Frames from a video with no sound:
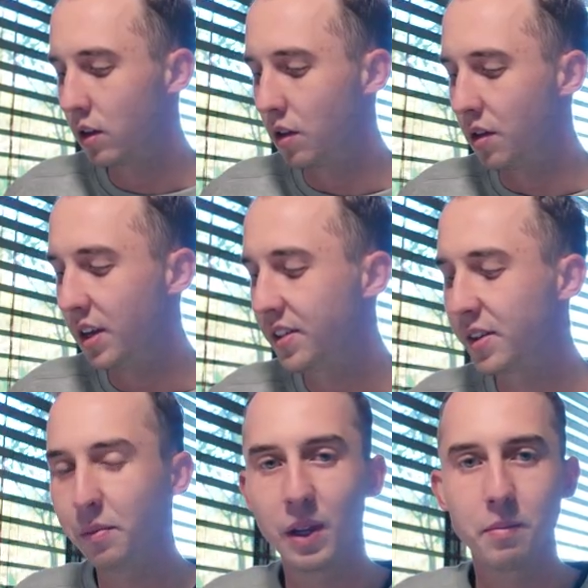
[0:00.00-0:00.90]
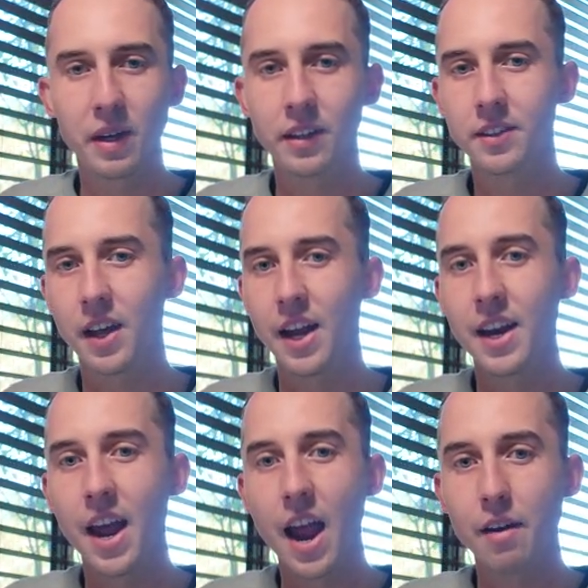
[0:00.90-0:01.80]
This simply means
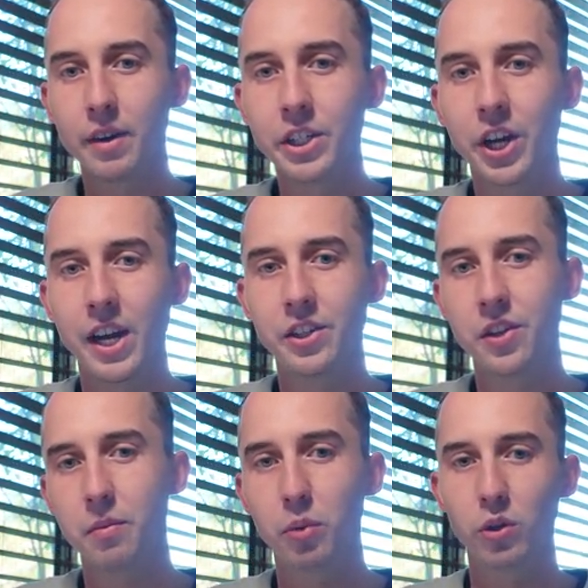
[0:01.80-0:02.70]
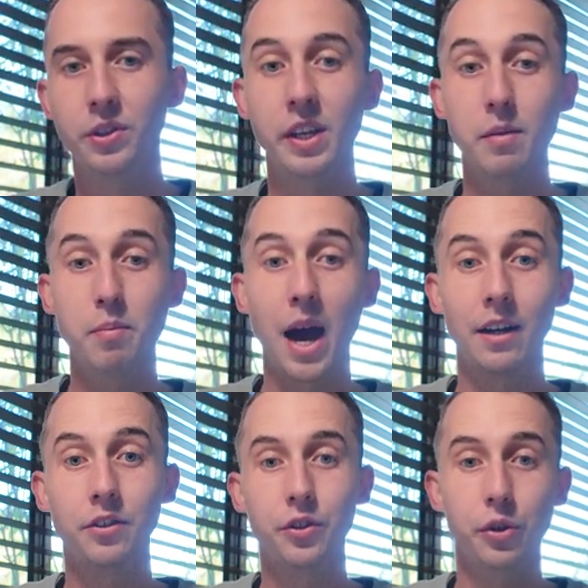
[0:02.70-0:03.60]
that every change in the books
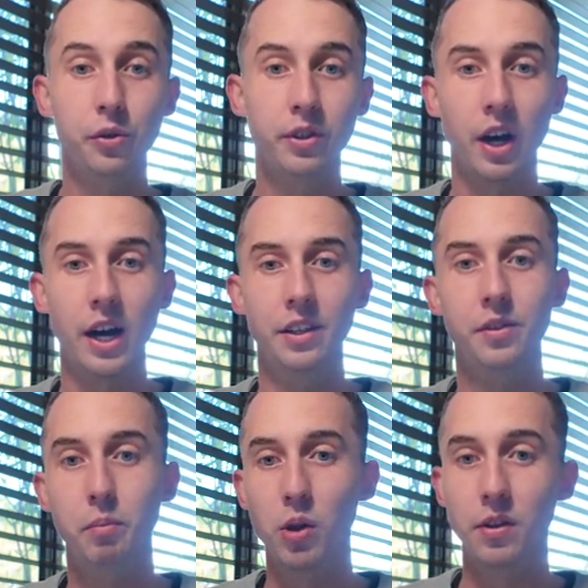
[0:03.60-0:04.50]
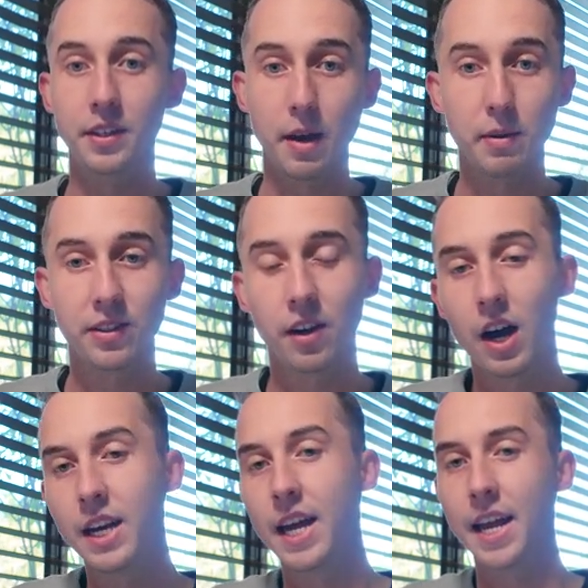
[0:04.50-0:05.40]
impacts two sides, both the debit
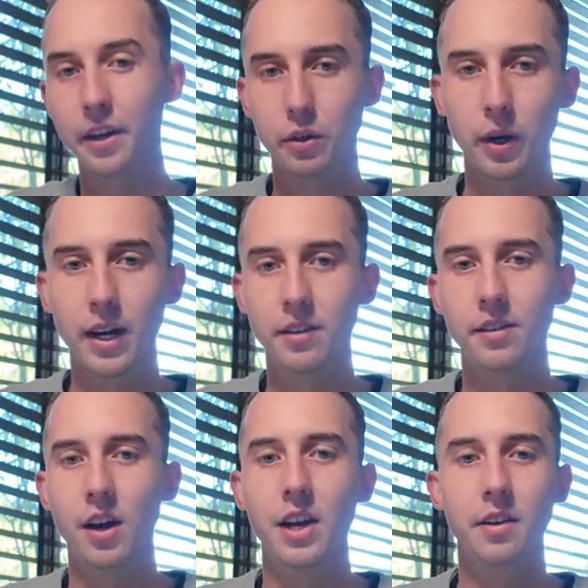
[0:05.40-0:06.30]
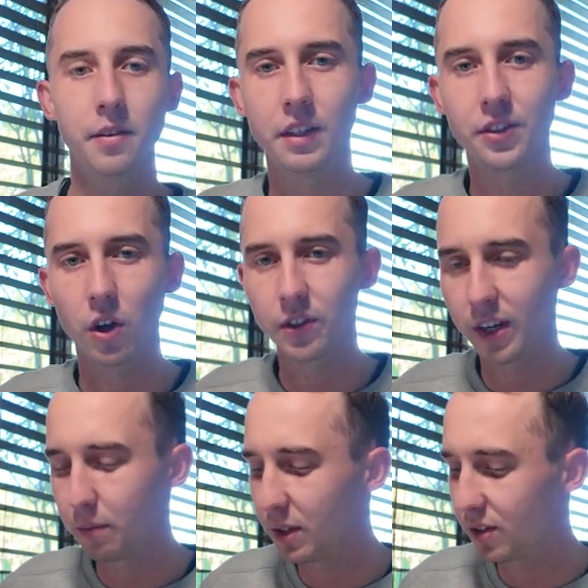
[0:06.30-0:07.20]
side and the credit side. This
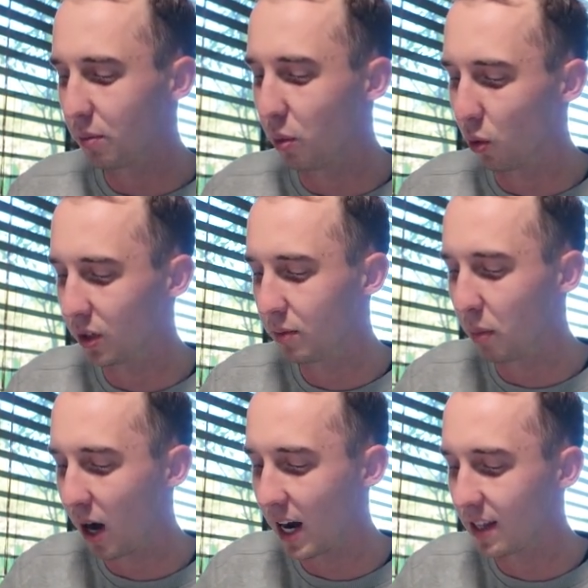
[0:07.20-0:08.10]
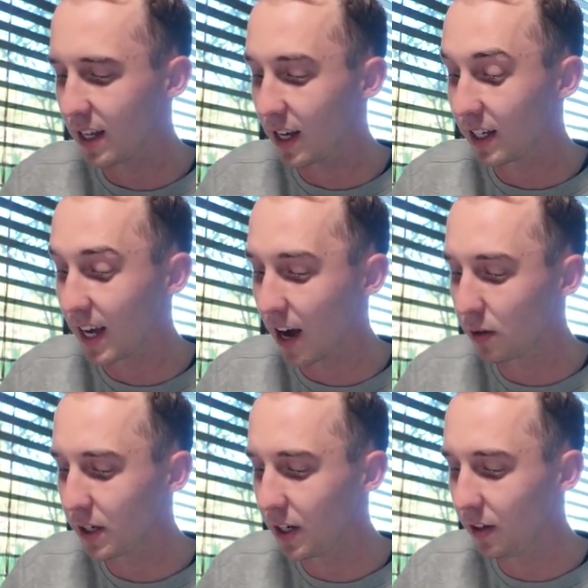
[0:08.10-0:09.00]
concept is supported by the
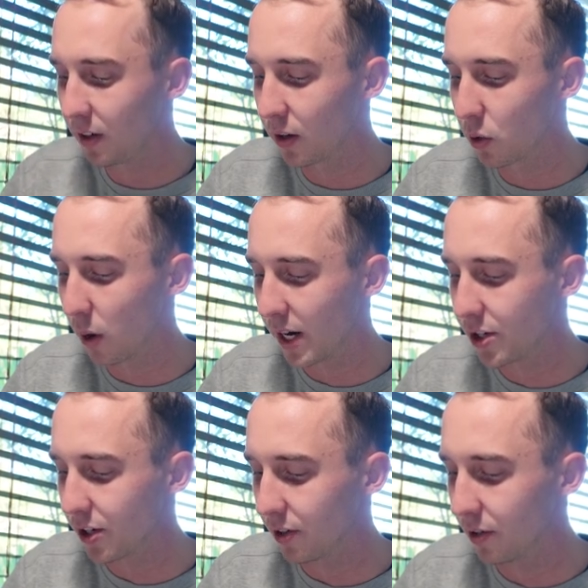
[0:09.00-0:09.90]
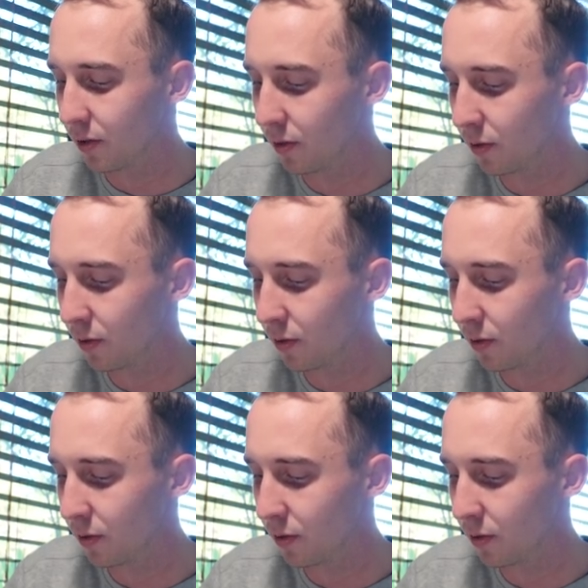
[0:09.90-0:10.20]
accounting equation.